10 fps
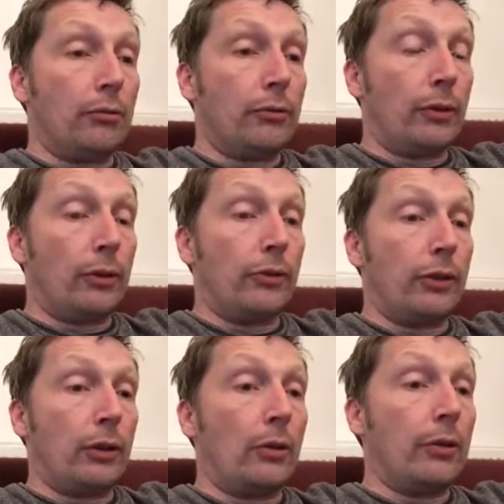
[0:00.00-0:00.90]

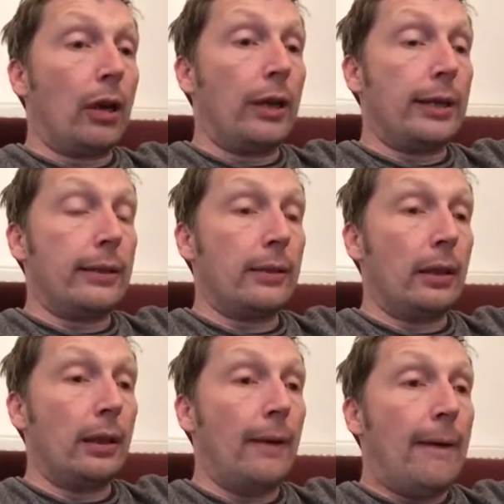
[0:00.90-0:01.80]
focusing on
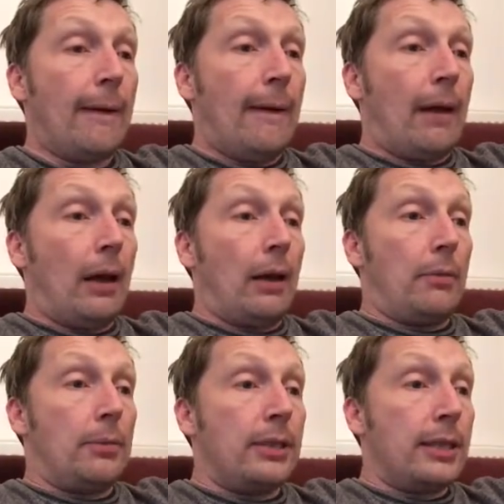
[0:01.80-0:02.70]
either
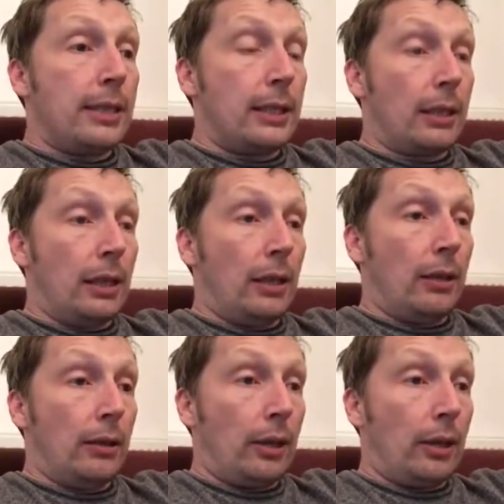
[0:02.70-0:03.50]
particular